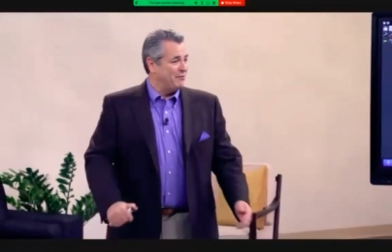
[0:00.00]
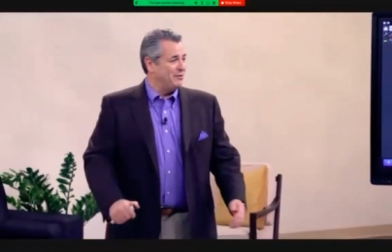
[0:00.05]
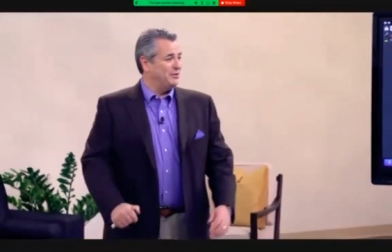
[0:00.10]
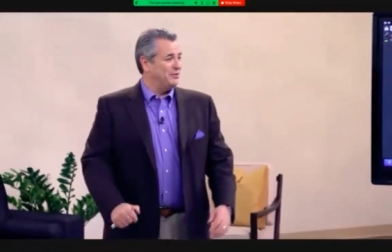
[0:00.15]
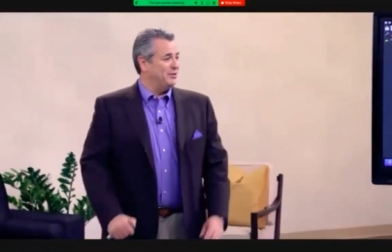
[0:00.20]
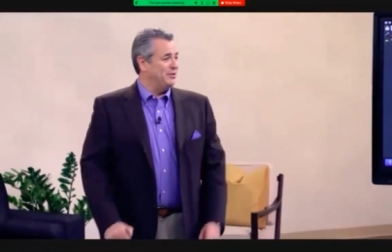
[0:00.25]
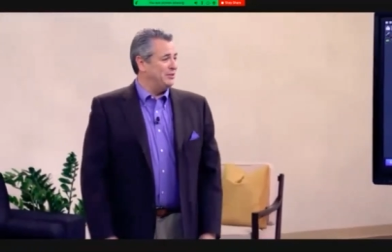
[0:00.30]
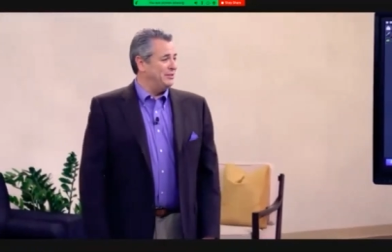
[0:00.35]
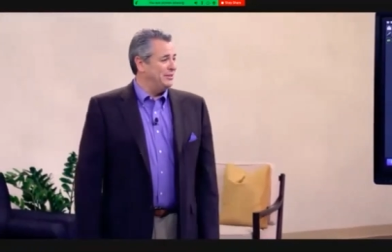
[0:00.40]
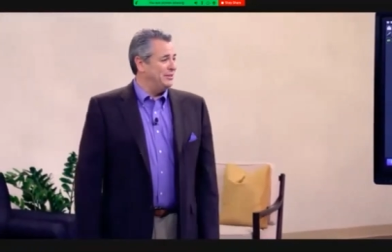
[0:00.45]
over
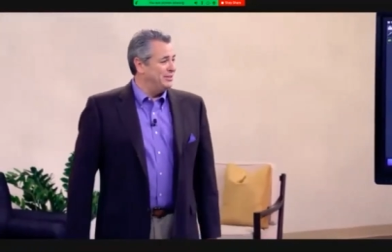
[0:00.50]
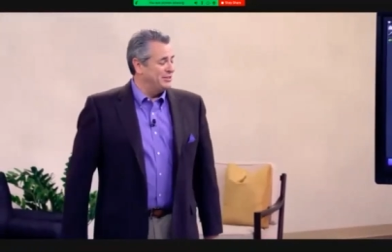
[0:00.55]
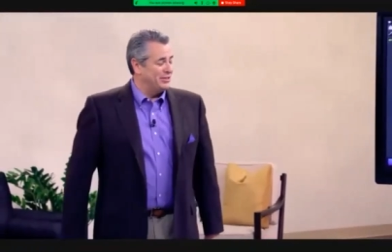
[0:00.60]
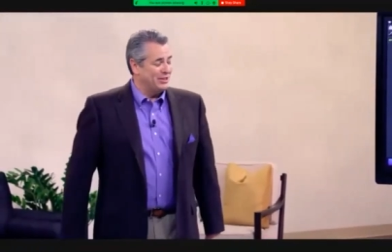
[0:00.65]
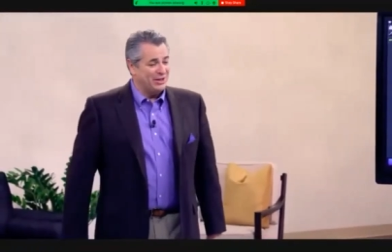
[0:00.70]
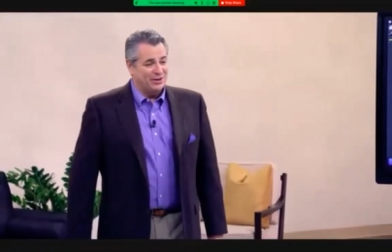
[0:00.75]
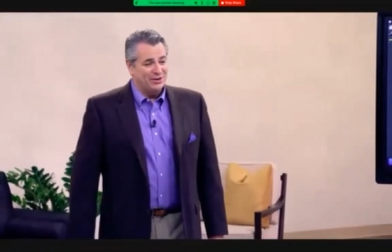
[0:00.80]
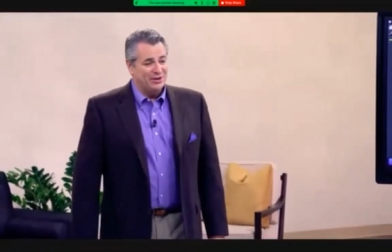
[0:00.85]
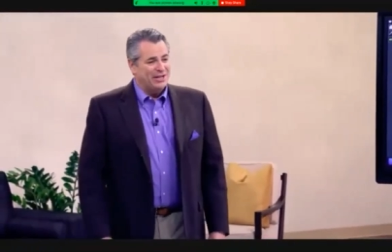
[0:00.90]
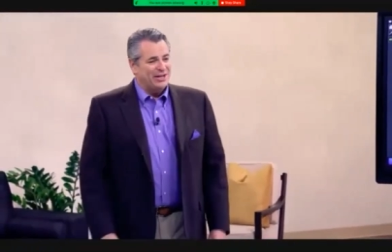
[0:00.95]
30 years
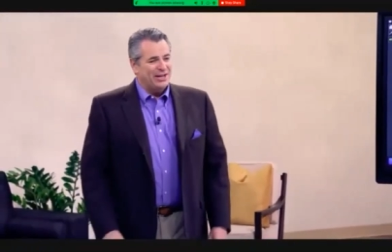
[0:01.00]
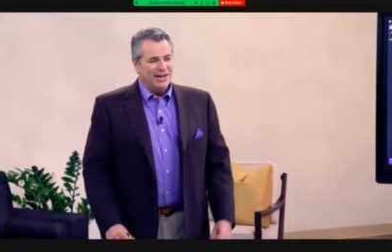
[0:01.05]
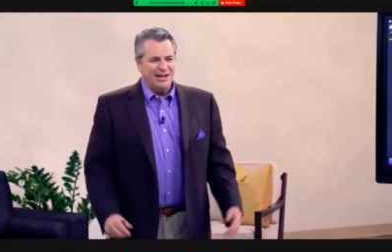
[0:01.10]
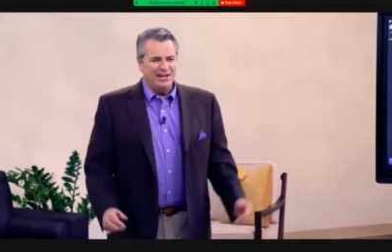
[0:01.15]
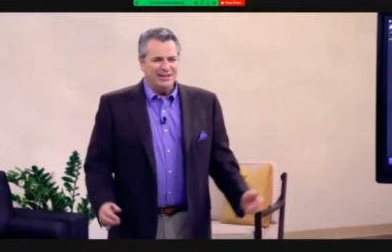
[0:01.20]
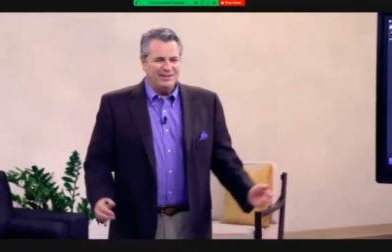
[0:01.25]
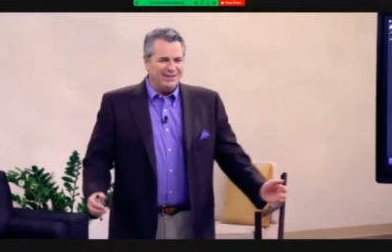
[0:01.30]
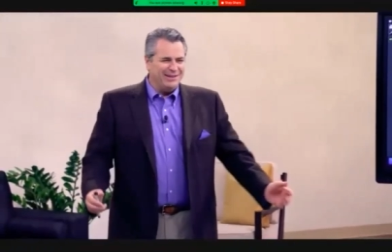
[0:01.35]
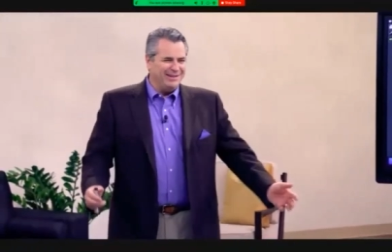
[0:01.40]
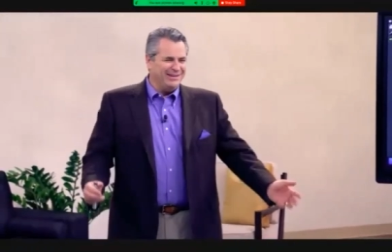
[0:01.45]
ago,
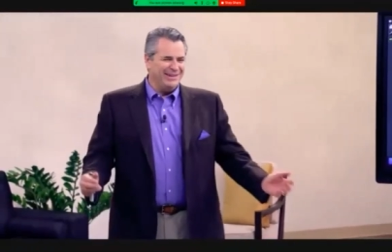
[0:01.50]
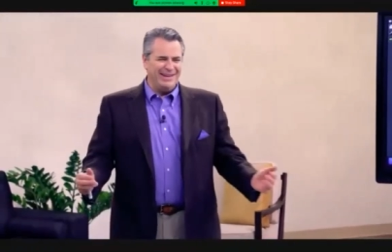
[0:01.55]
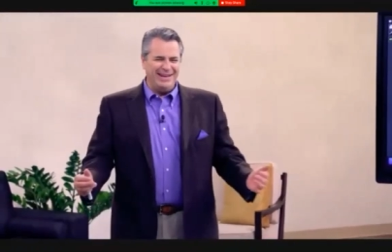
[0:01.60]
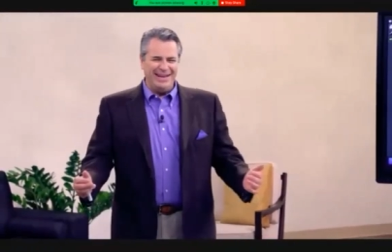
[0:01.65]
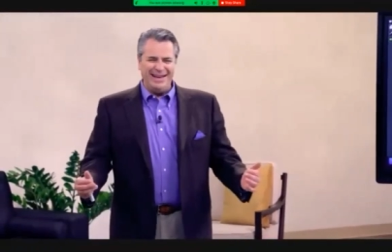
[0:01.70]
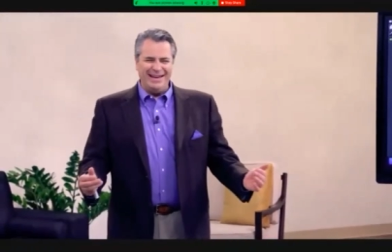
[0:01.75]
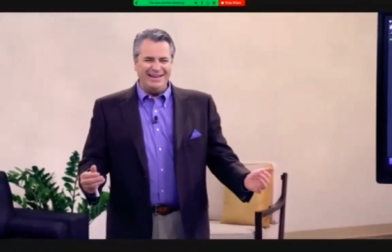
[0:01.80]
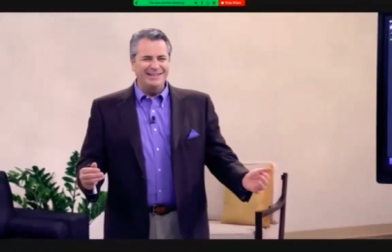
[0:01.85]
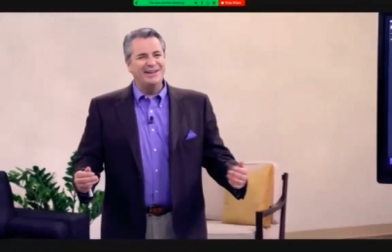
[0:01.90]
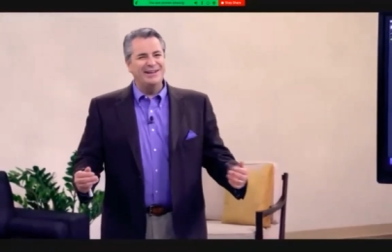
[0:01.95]
and I
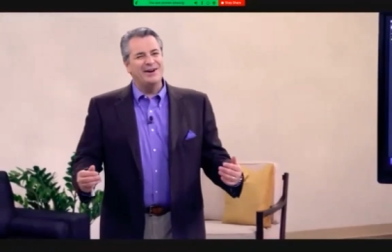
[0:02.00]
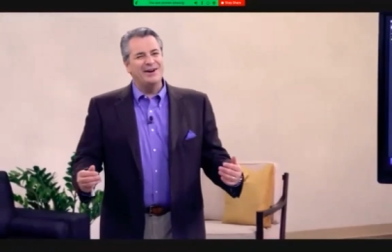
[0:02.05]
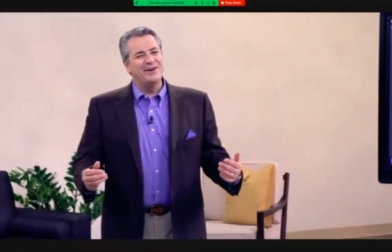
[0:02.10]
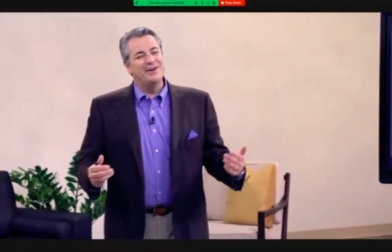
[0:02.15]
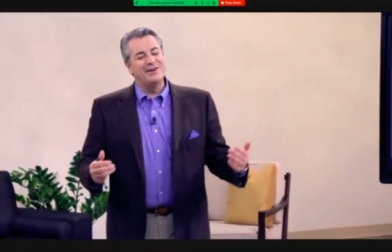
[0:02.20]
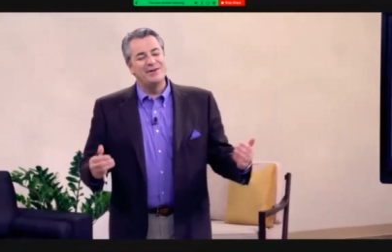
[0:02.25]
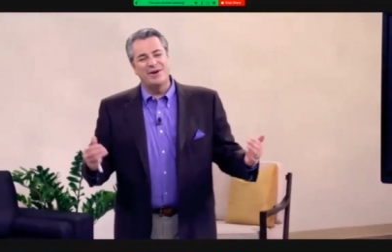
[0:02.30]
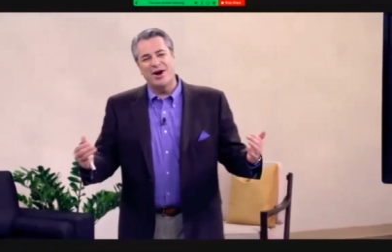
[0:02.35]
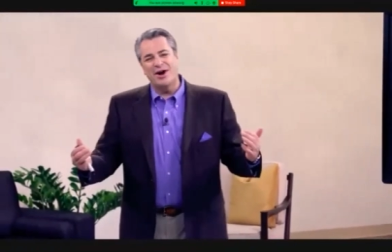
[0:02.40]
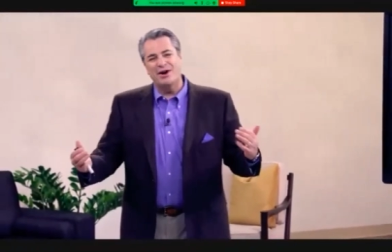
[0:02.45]
thought, you know,
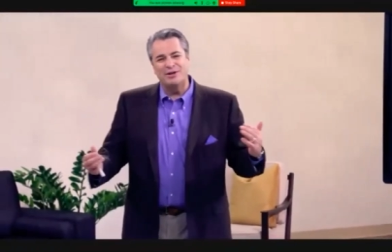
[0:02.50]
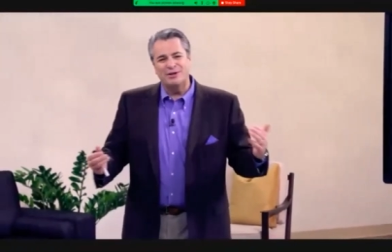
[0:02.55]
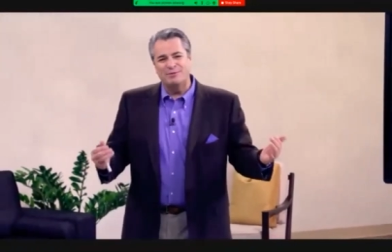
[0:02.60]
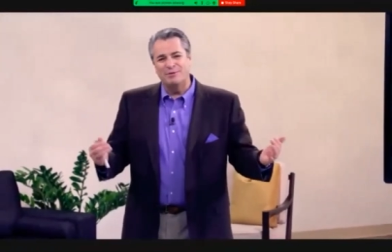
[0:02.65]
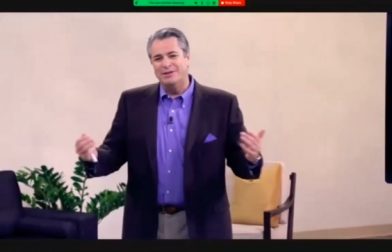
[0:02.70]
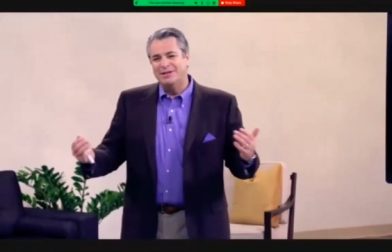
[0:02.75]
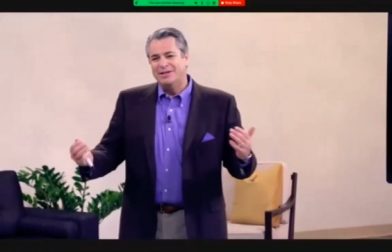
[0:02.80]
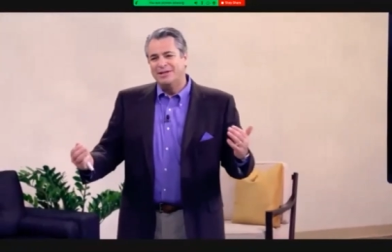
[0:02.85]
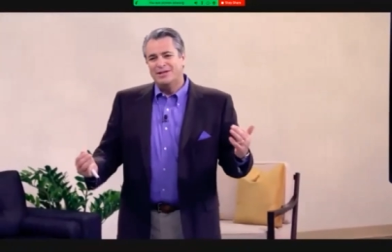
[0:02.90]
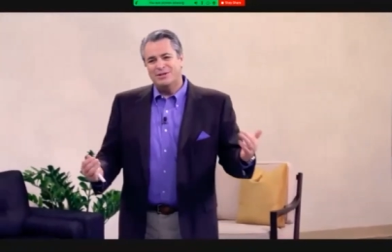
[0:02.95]
an
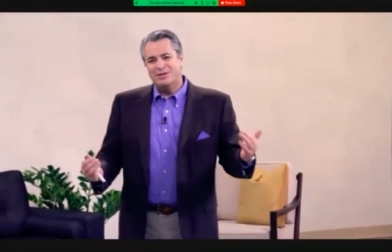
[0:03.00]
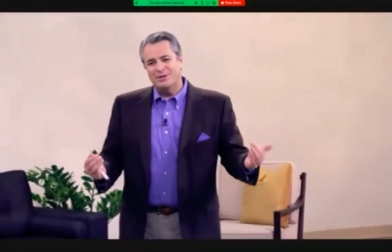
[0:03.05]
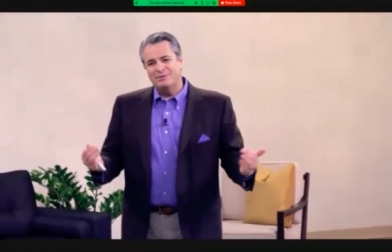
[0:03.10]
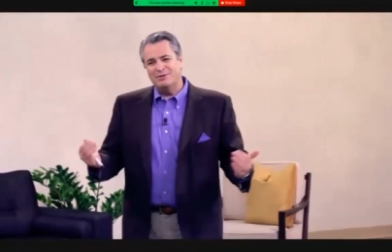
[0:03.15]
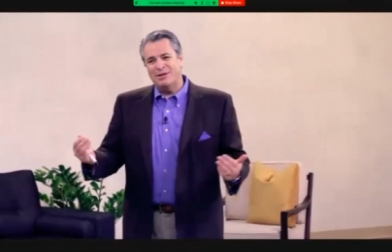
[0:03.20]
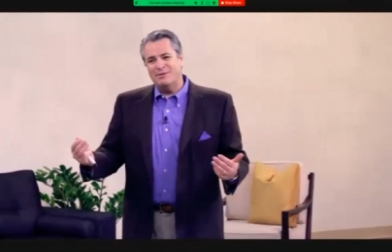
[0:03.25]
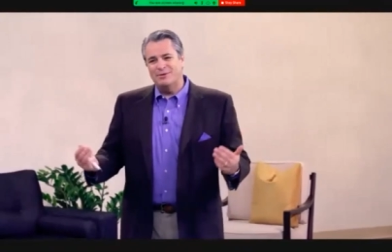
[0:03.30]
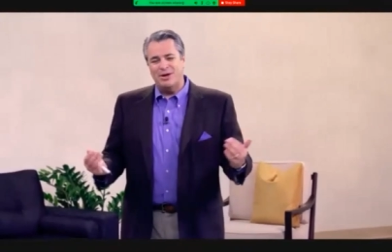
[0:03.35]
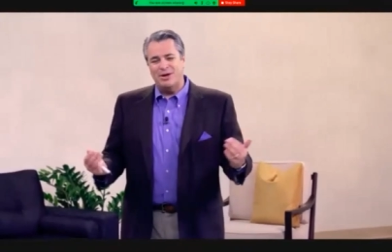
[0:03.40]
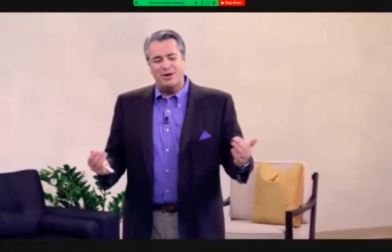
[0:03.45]
Irishman,
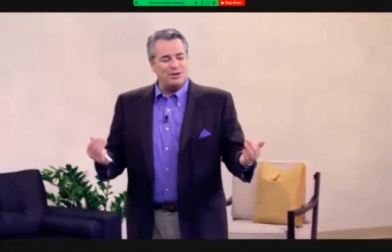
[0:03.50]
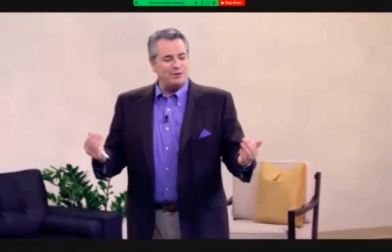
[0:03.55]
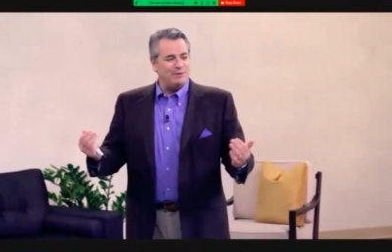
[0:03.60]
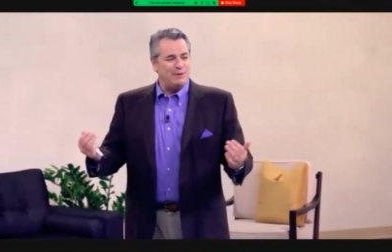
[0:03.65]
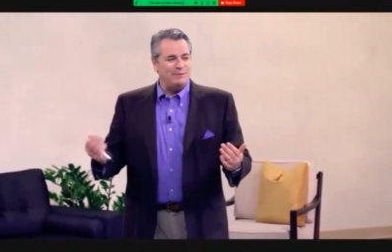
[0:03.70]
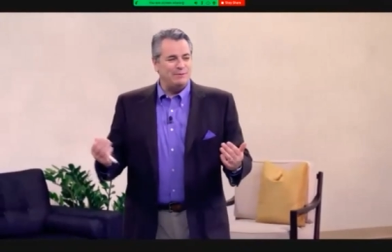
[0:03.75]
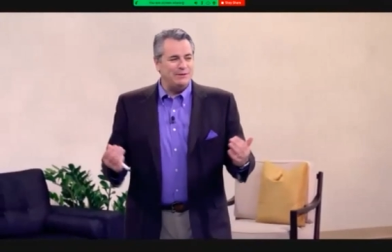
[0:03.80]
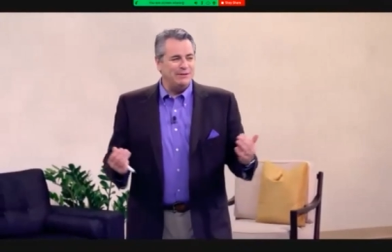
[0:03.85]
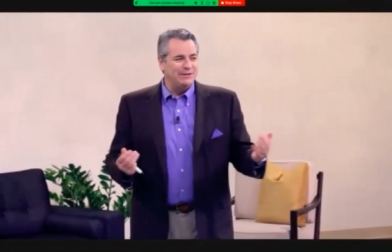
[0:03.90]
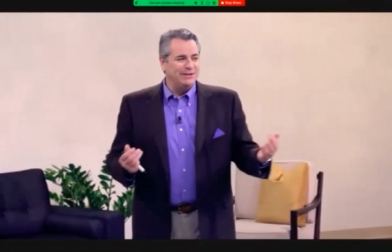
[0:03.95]
sometimes Irish
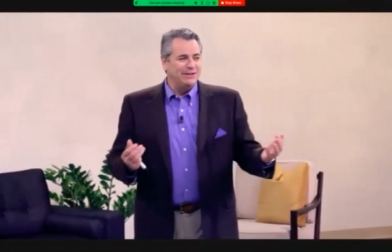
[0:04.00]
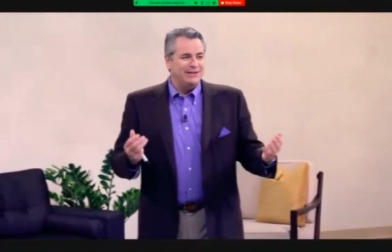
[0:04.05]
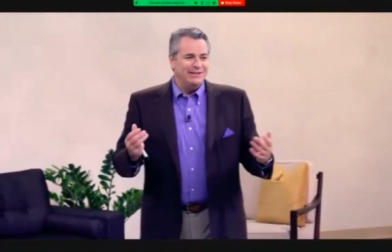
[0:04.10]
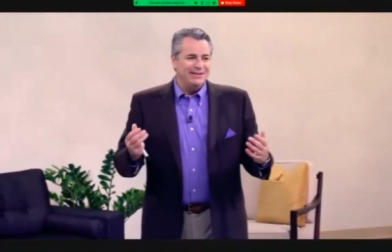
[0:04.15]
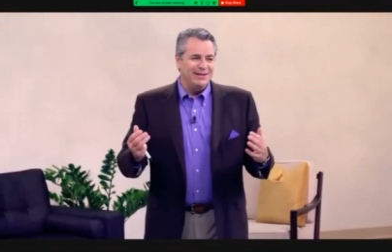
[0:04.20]
people,